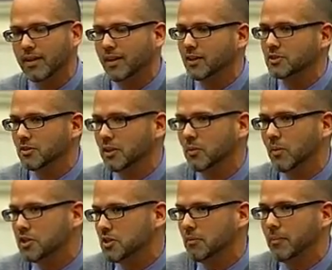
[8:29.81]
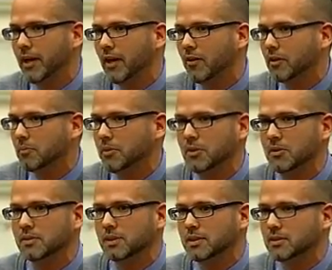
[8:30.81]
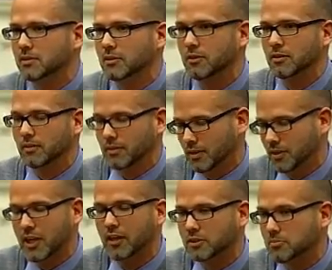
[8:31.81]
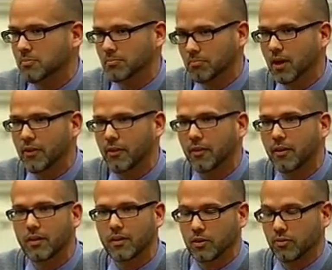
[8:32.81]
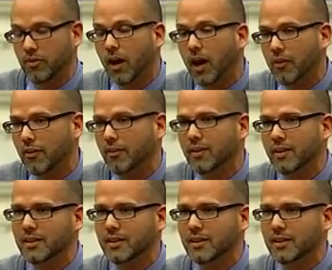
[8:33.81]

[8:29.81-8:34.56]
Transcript: That's certainly watching a parent abuse his or her, the child's mother or father,